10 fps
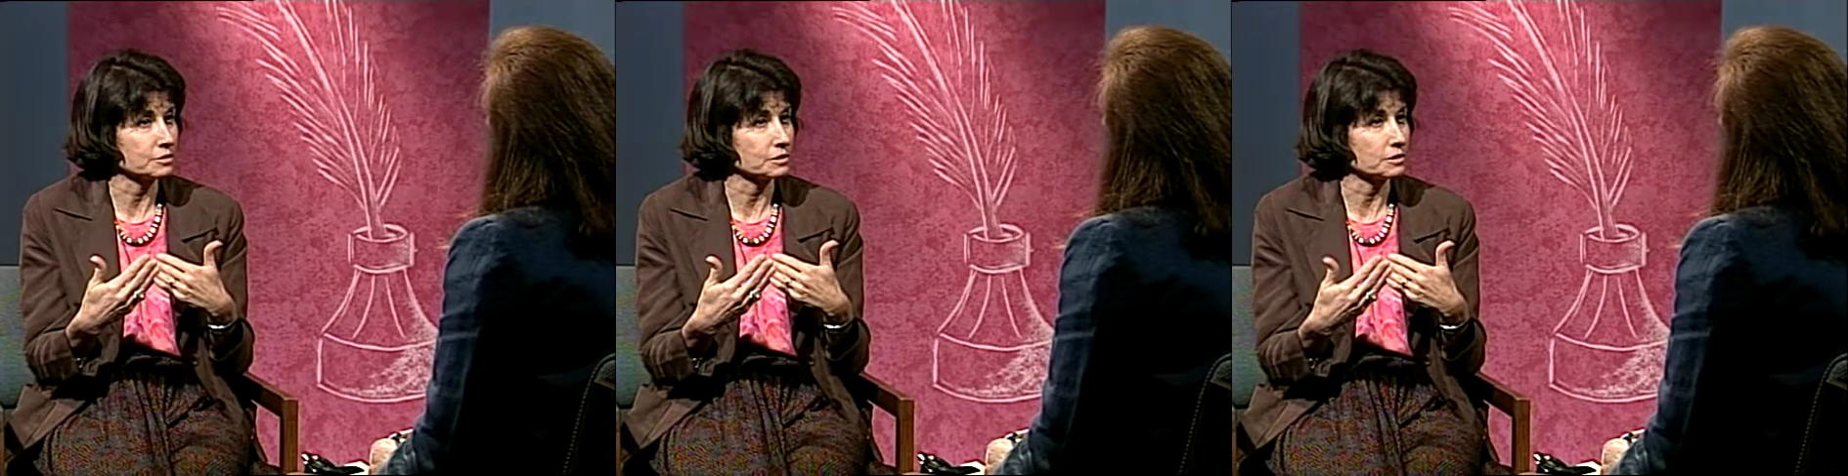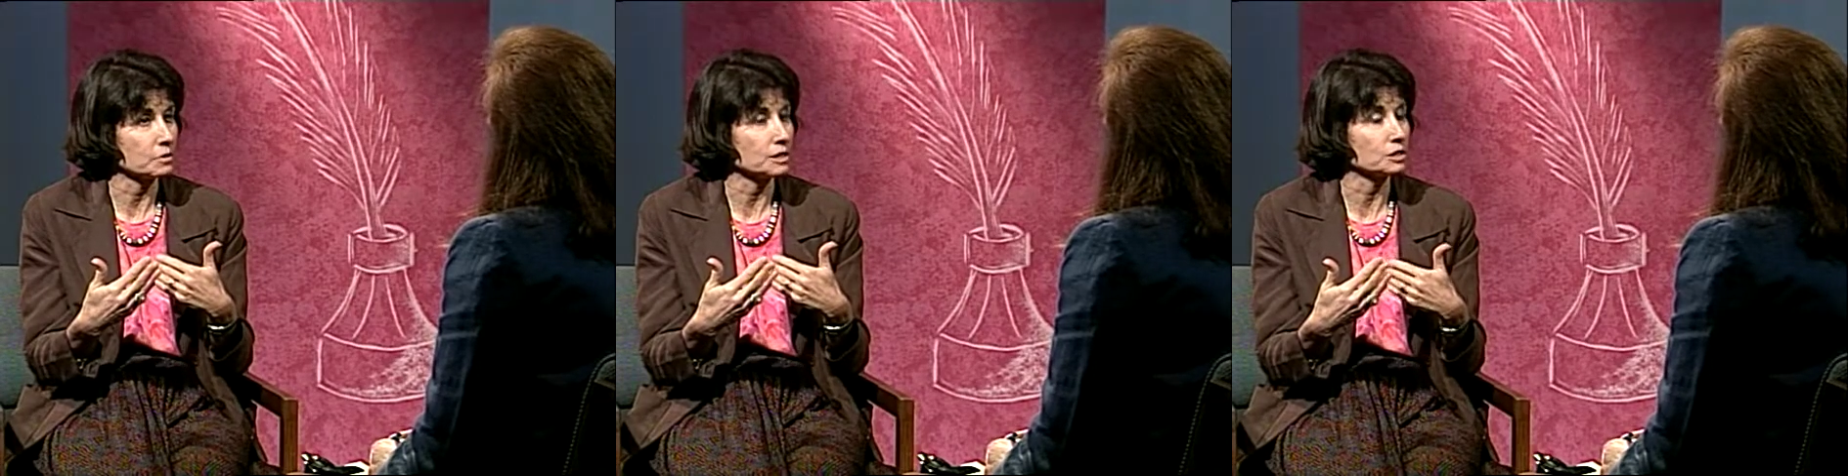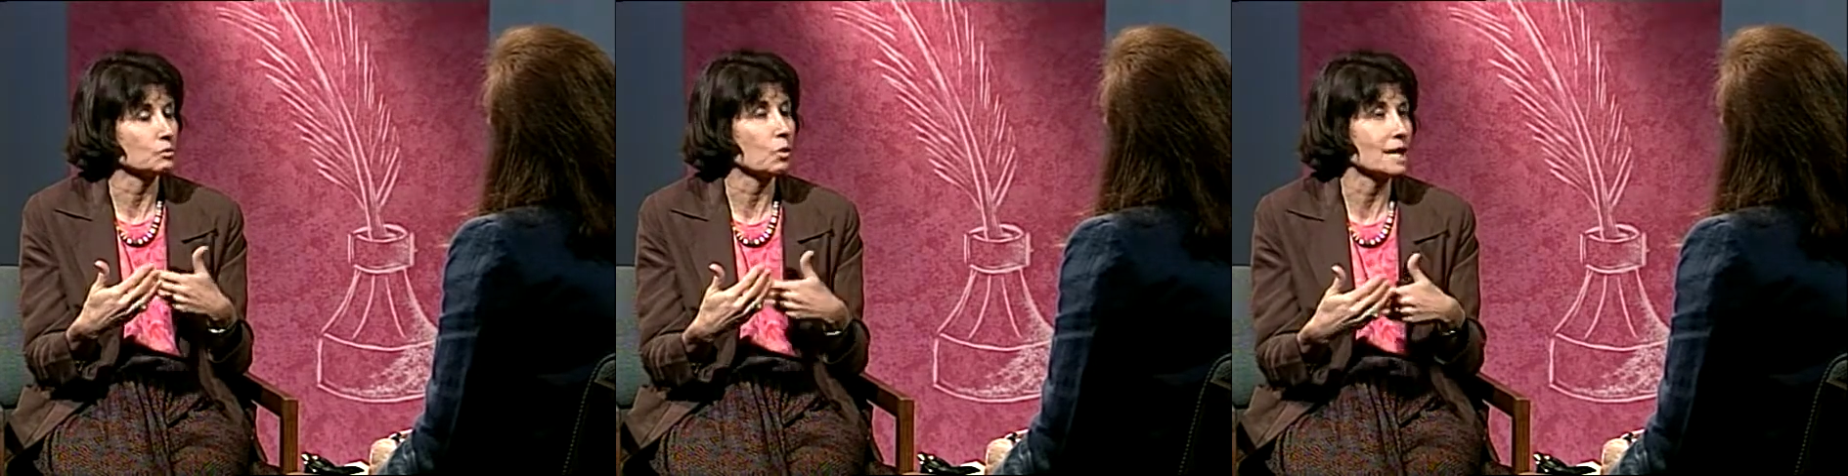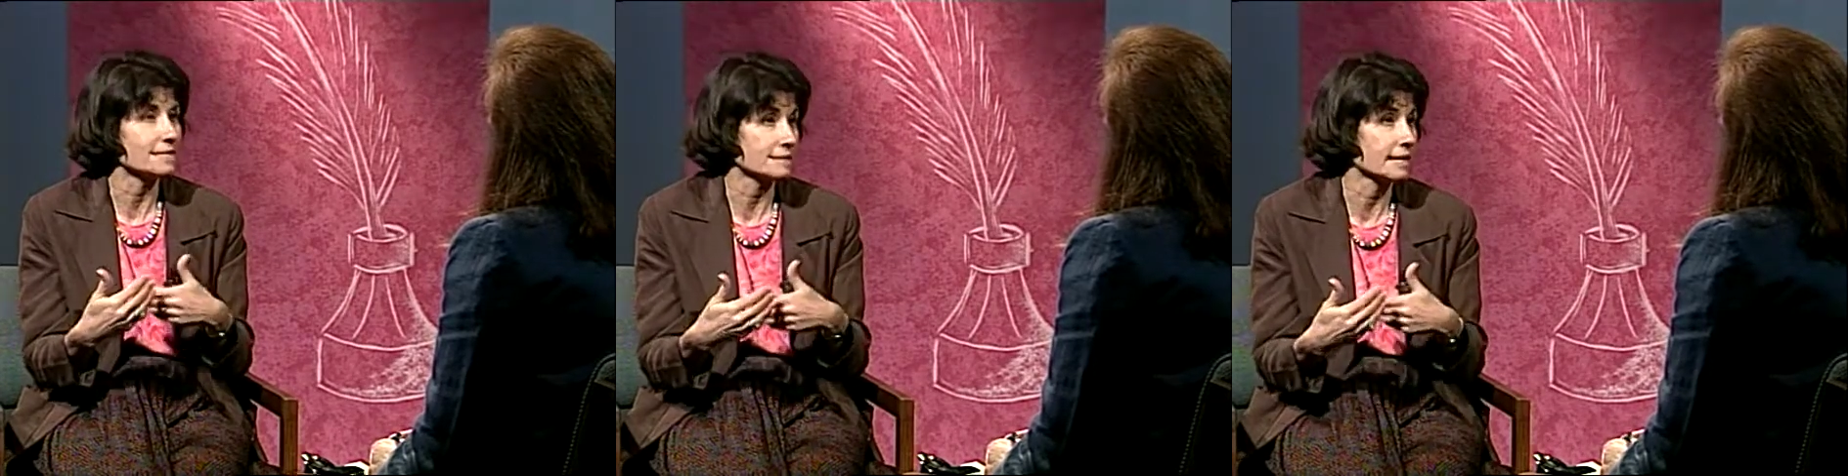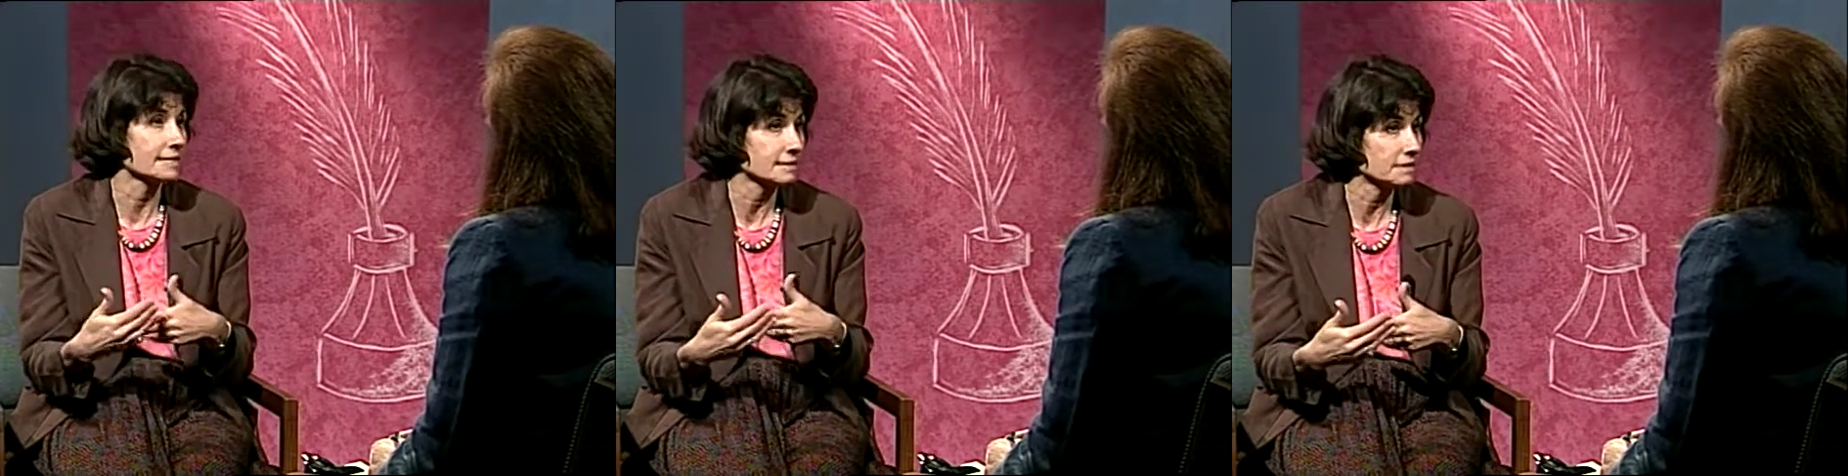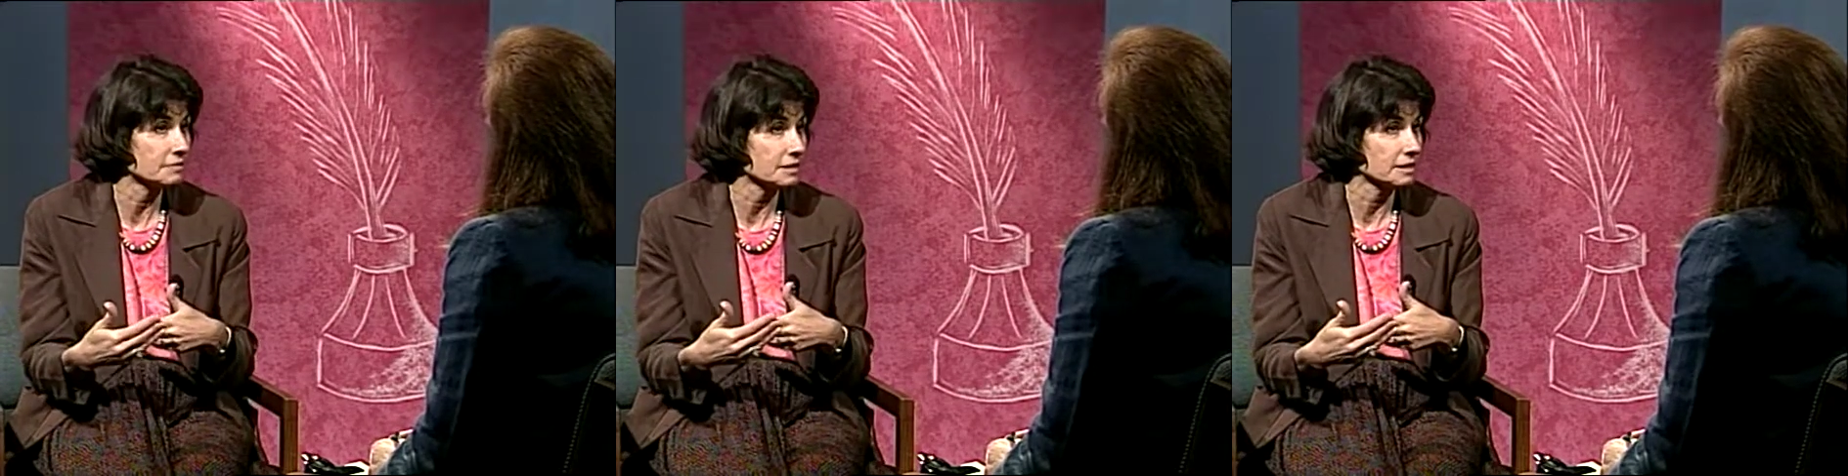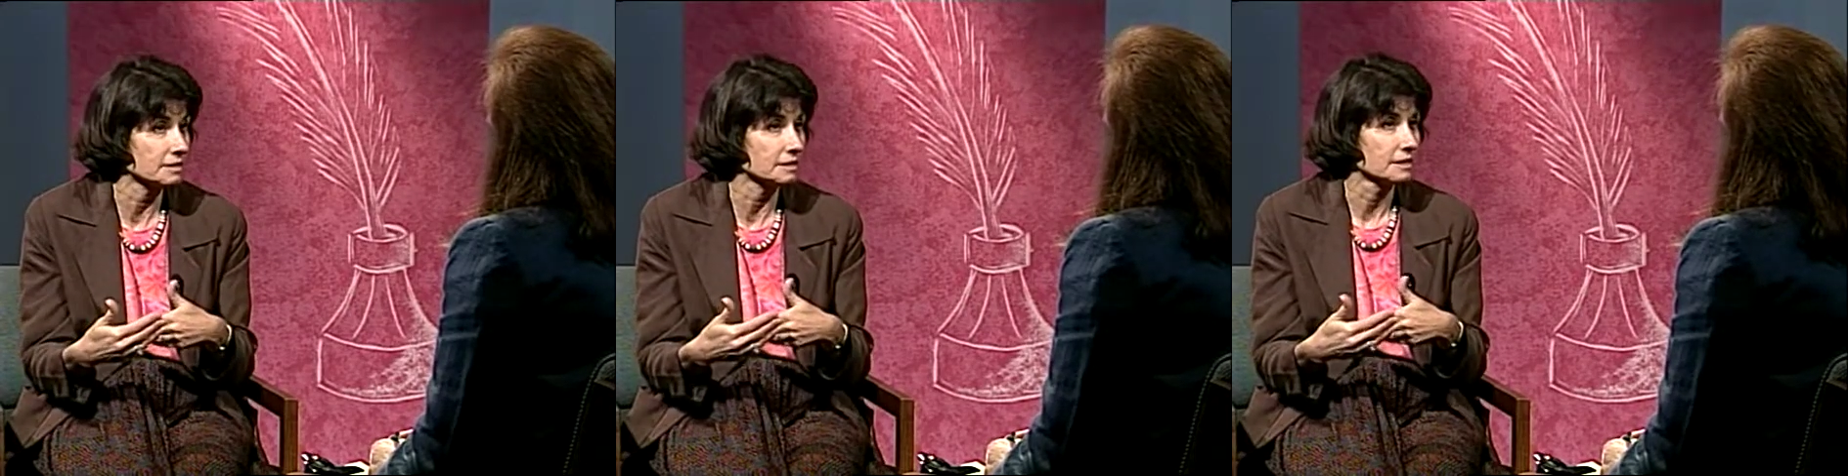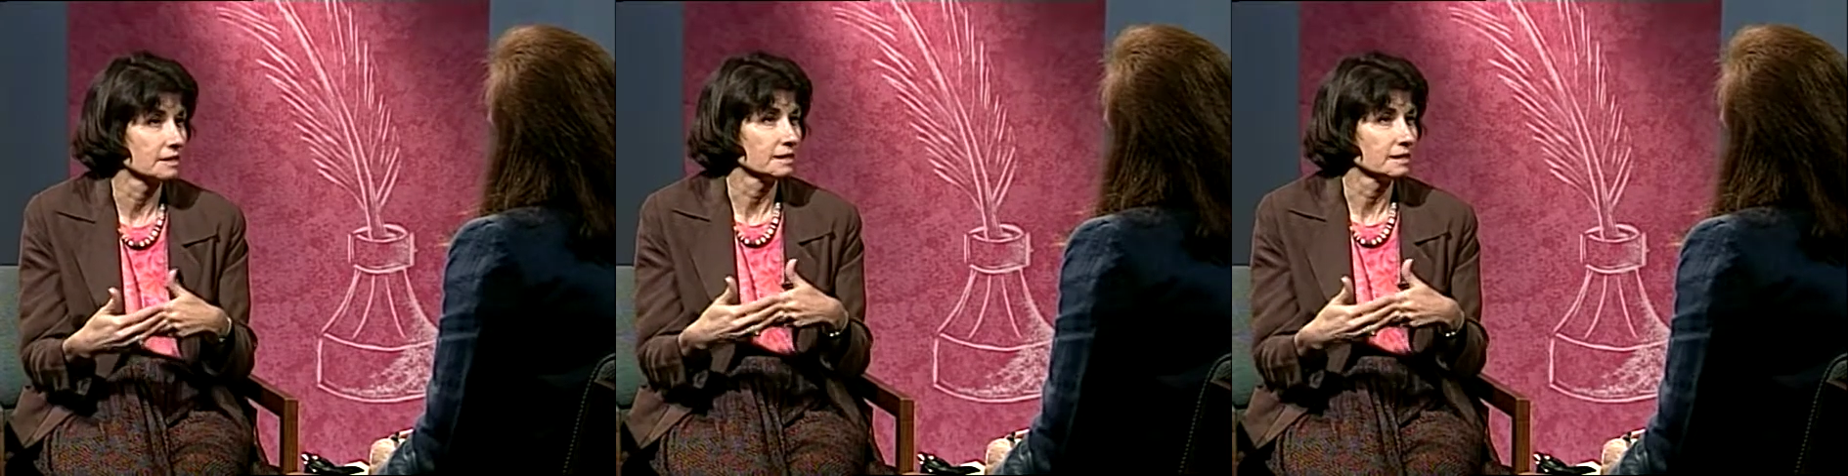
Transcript: to the question, why is science difficult